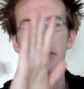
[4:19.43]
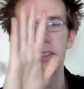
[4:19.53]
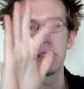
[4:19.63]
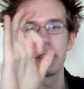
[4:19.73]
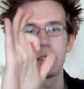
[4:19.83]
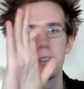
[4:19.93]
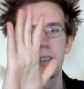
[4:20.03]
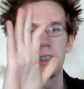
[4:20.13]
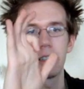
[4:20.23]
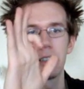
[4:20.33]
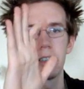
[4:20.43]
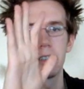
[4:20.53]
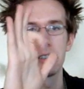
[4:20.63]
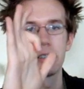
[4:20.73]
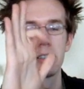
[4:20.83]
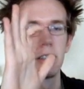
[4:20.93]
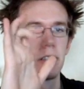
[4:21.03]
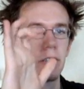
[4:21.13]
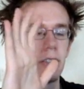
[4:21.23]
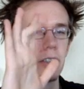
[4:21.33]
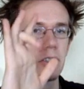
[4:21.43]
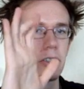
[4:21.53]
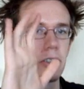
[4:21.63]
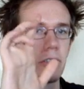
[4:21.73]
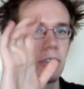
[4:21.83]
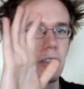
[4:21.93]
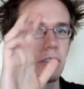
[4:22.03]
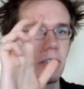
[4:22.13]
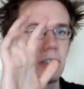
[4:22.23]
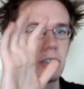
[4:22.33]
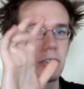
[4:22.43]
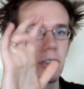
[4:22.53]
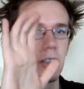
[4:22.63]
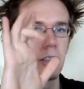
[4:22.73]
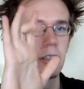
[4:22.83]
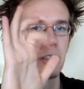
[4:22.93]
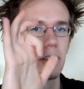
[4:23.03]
Versus going like this. Should feel really strong.